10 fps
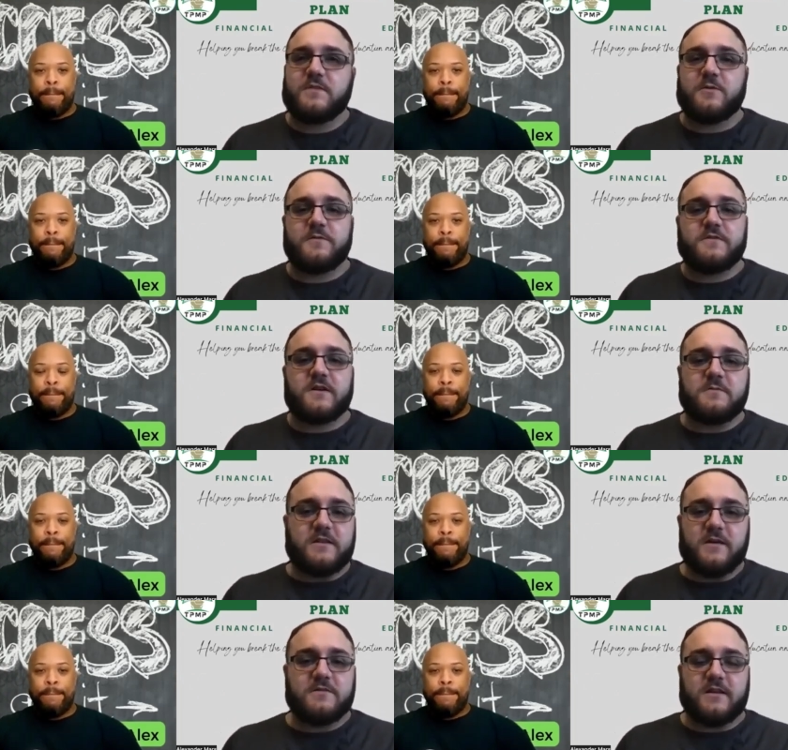Speaker 1: like we've talked about,
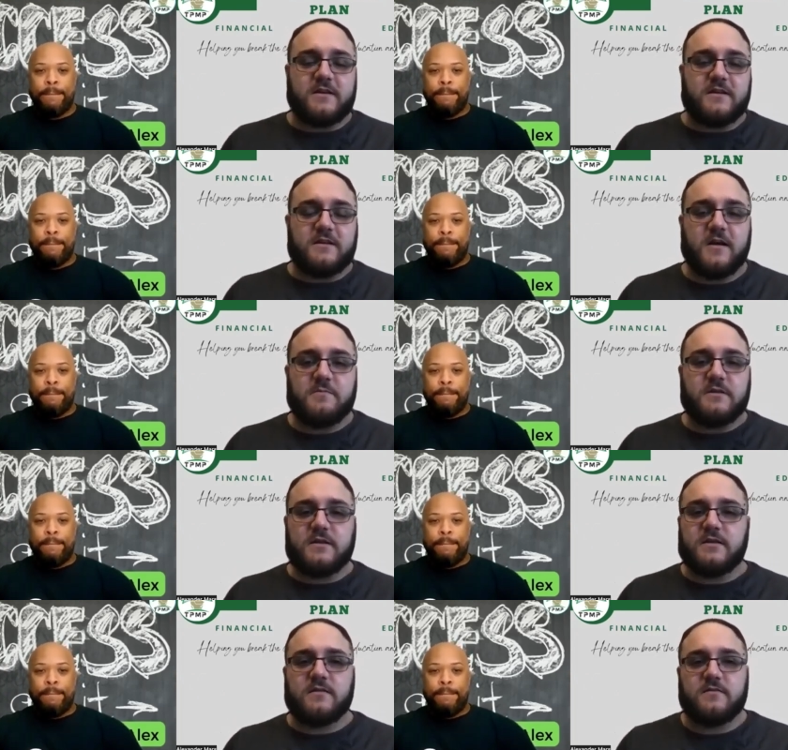that was like an
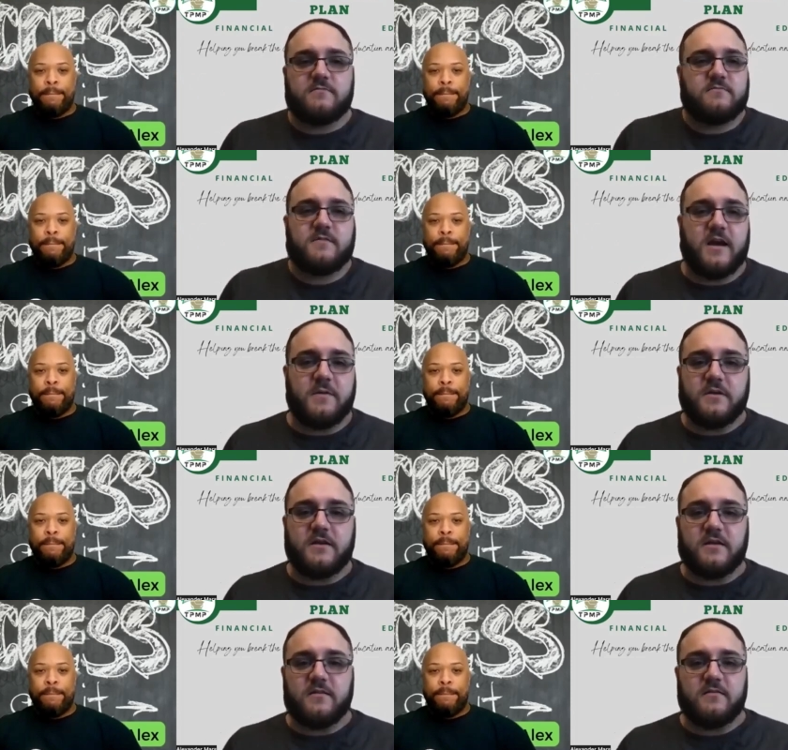anomaly
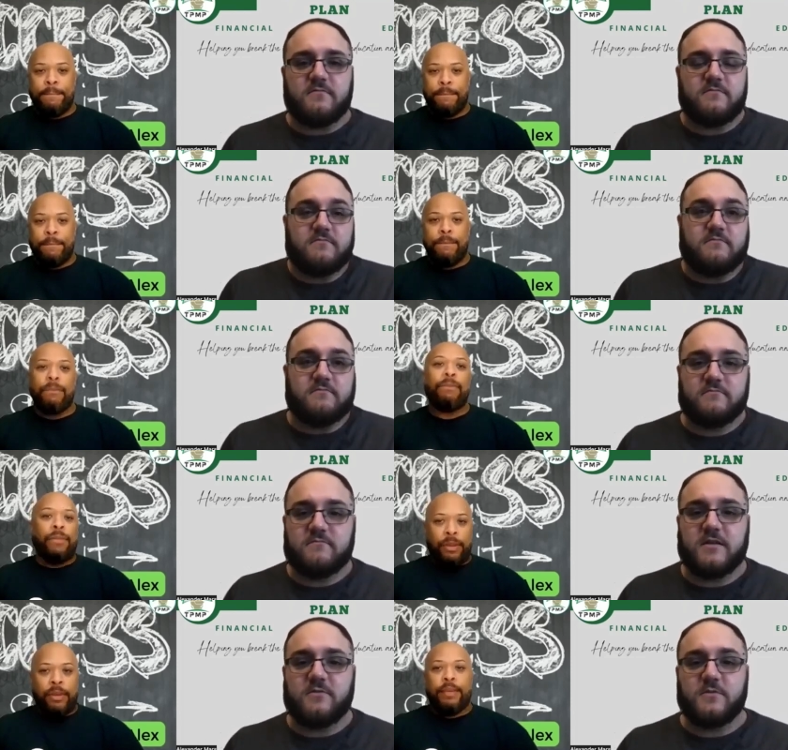happening in
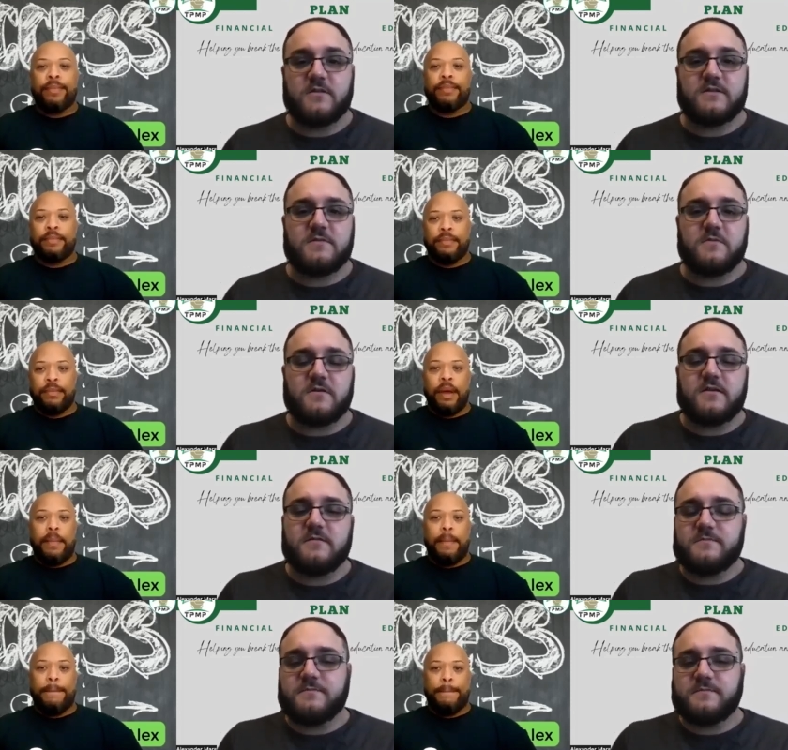in the real estate market.
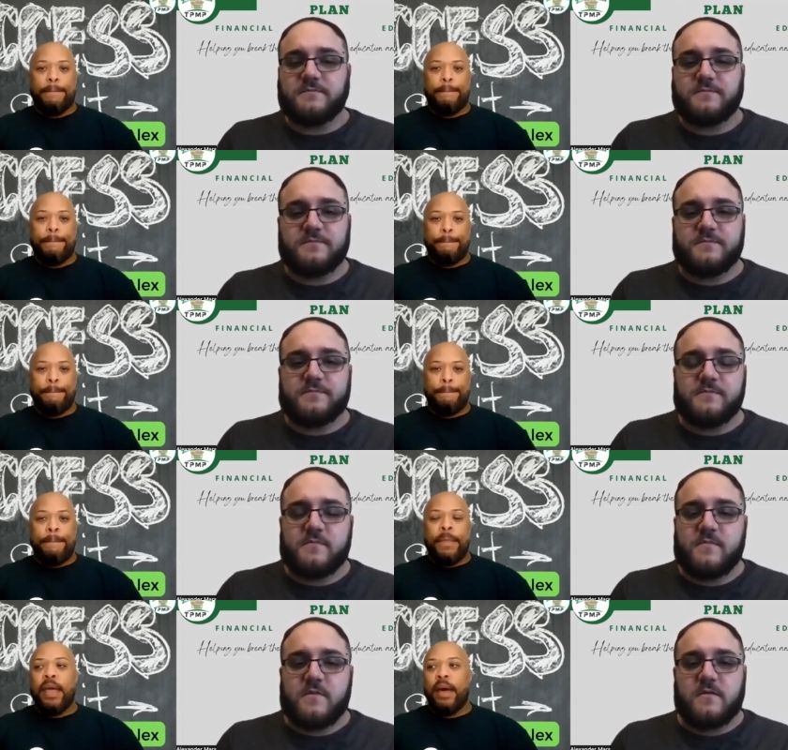
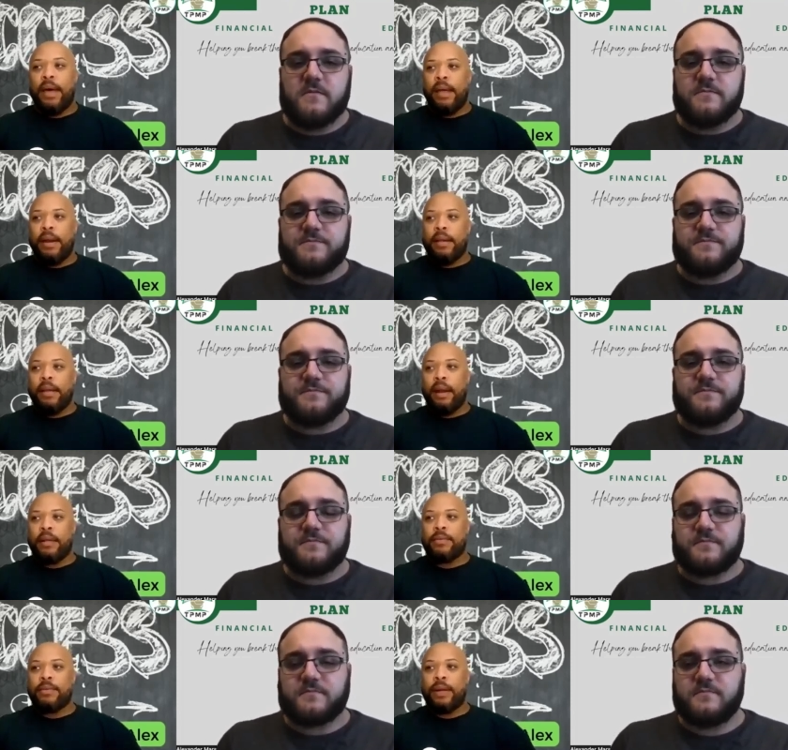
Speaker 2: Yeah, and
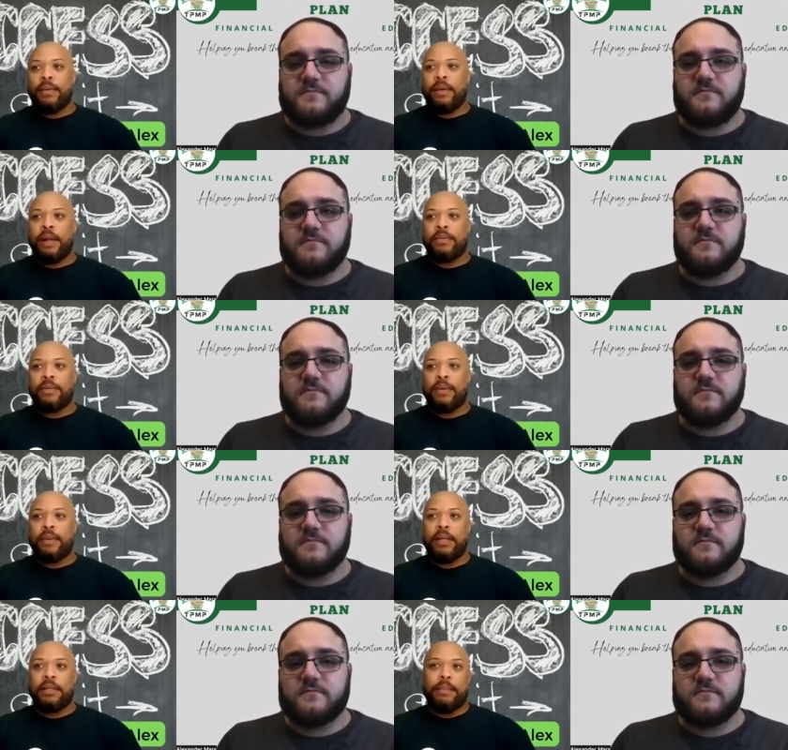and that's what it and that's what
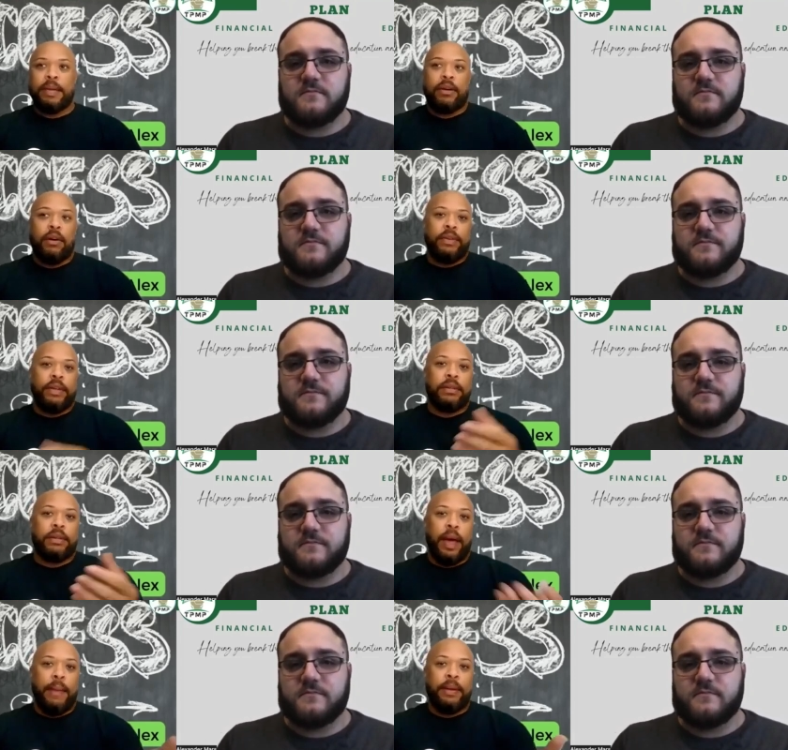it was. I mean,
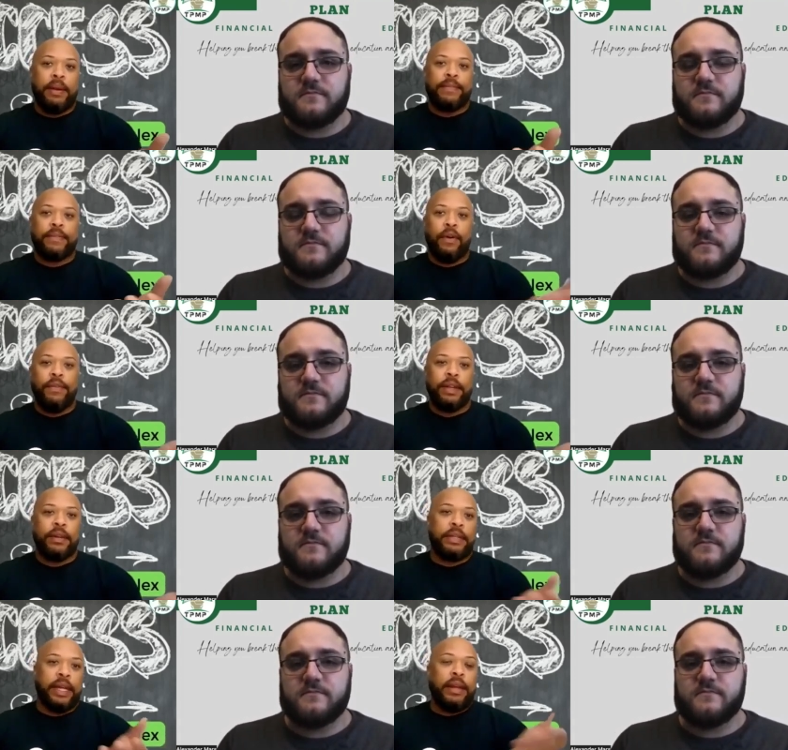COVID happened. If
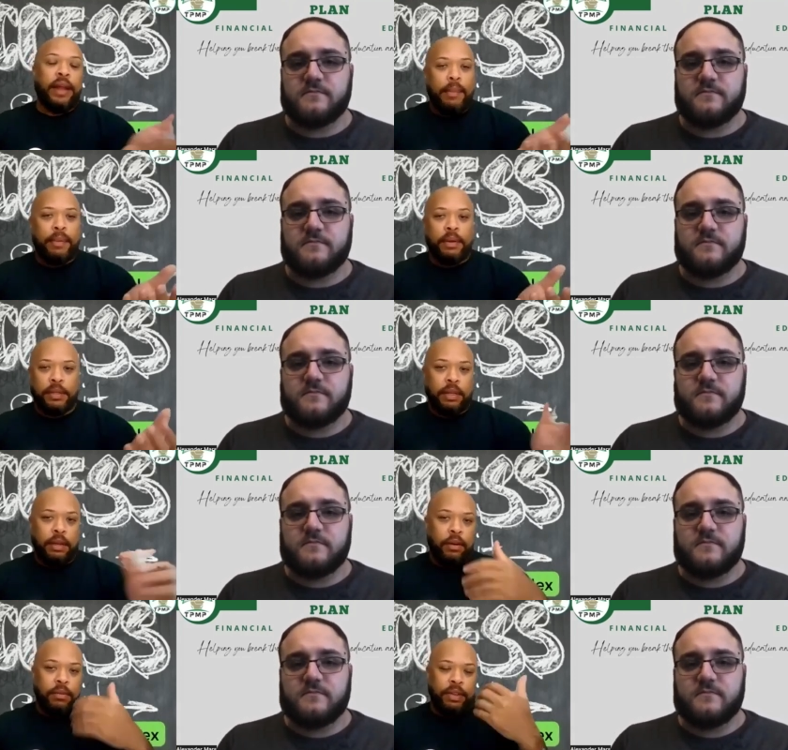COVID didn't happen, let's
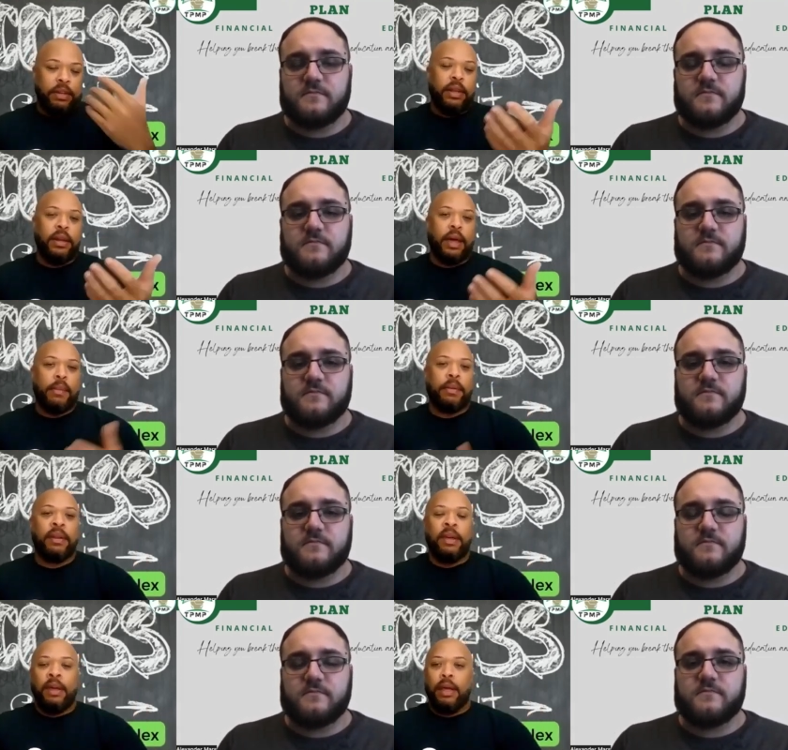say COVID didn't happen,